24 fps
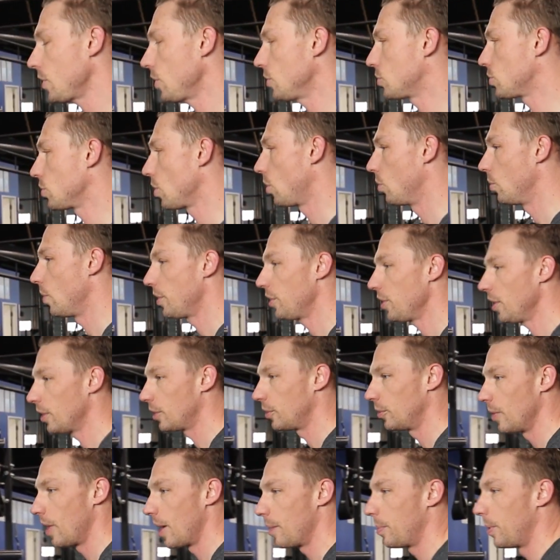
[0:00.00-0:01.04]
So with our
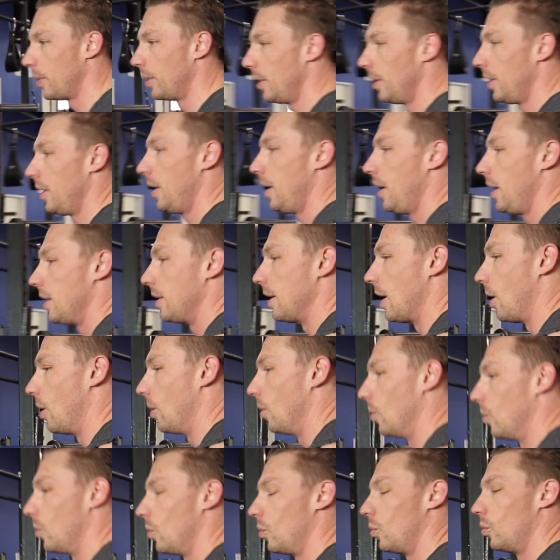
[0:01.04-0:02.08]
grip,
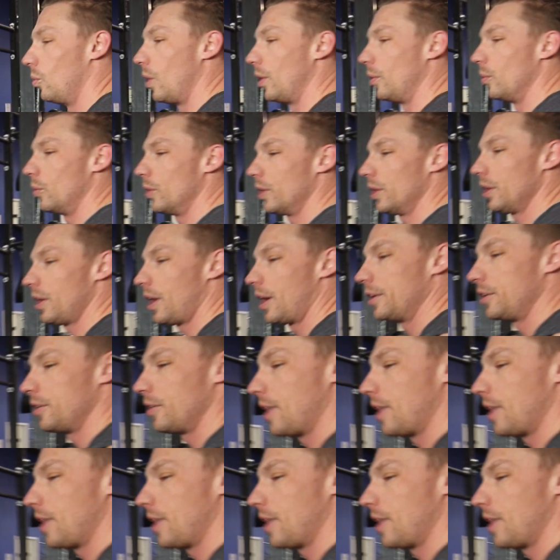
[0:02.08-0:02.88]
now when we're under